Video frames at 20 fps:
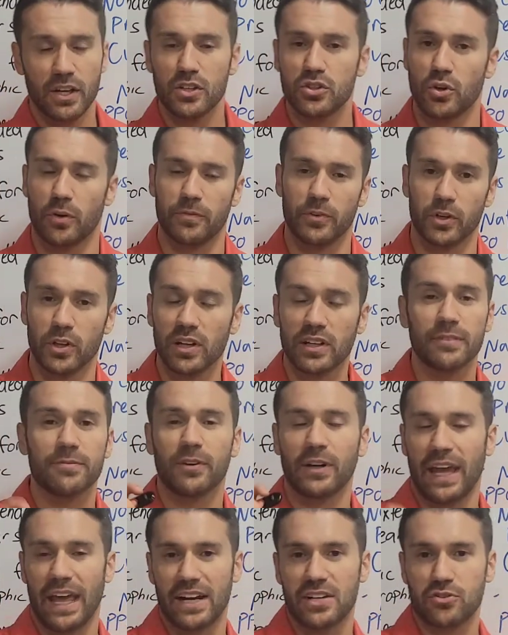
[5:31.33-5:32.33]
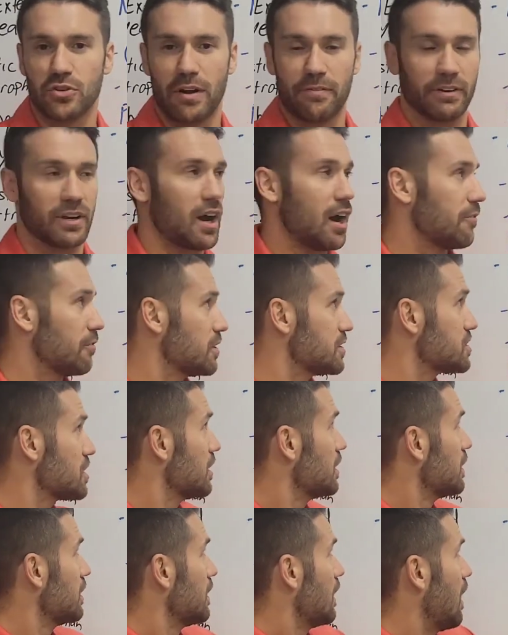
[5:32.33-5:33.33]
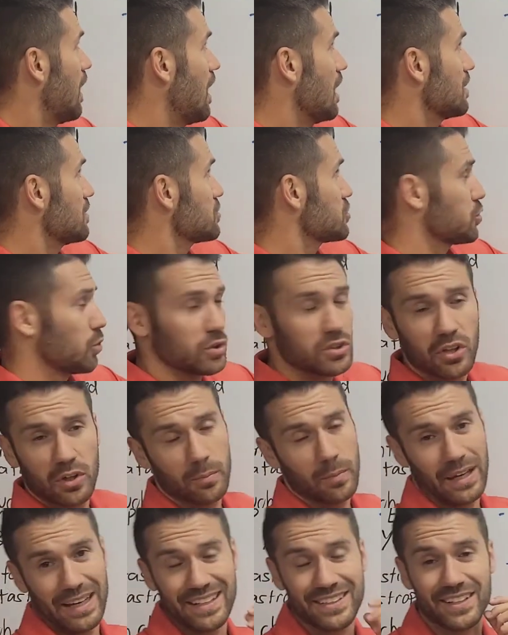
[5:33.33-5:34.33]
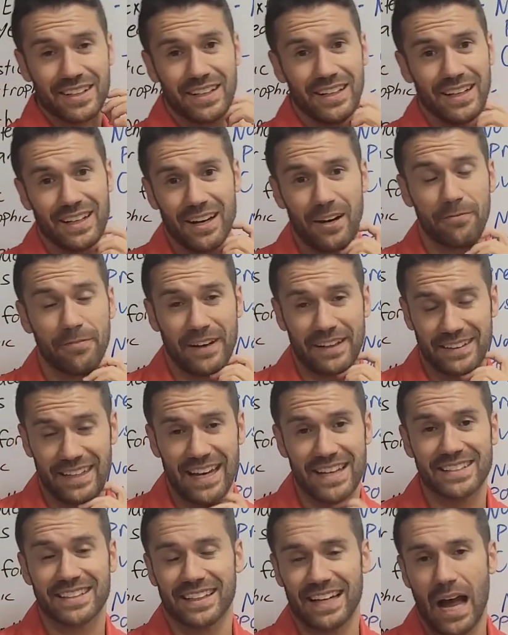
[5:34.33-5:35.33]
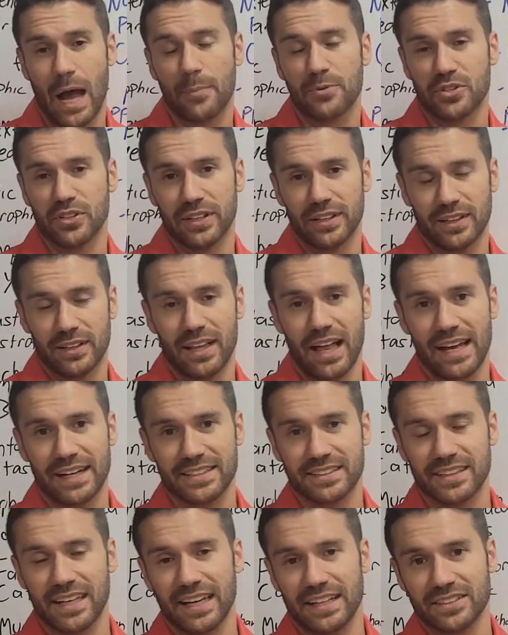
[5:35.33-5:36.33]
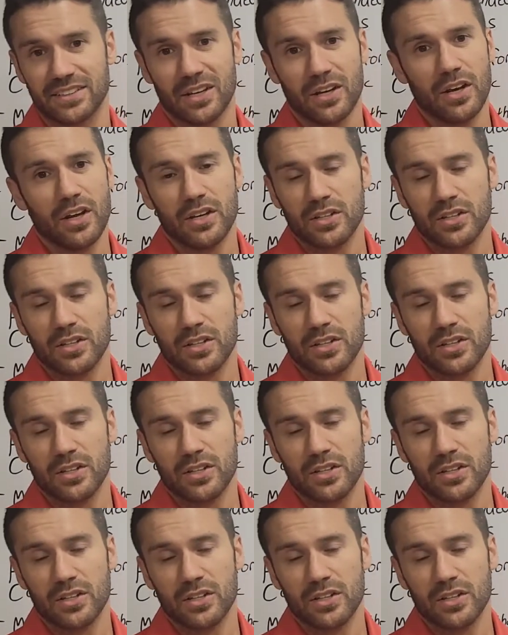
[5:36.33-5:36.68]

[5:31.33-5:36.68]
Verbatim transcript: So if you're looking for catastrophic coverage, uh, short term is a, a, fantastic option in a lot of states.